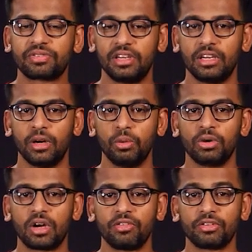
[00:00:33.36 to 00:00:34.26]
video, we'll
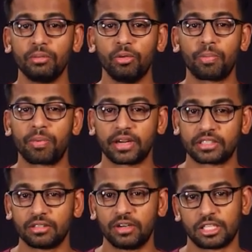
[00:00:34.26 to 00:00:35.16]
cover the more
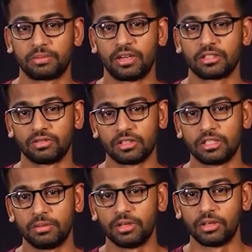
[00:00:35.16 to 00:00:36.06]
practical aspects of the
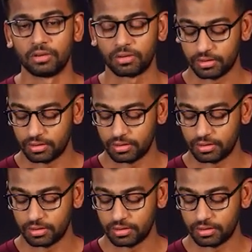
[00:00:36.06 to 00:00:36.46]
CPU.